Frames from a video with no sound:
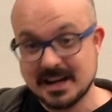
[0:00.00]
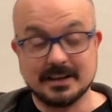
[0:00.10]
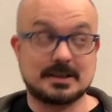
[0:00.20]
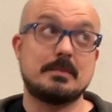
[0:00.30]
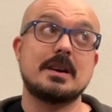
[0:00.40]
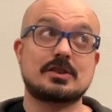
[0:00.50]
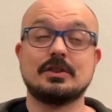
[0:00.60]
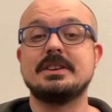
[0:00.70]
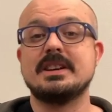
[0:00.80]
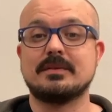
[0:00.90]

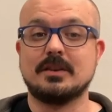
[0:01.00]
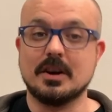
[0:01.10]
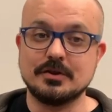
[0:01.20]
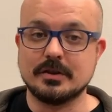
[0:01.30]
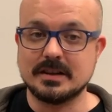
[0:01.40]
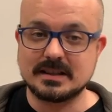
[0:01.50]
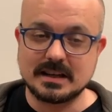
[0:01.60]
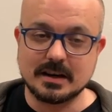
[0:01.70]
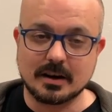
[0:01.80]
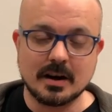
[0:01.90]
especially if Gundren is
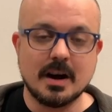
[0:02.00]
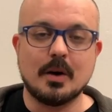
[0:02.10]
here.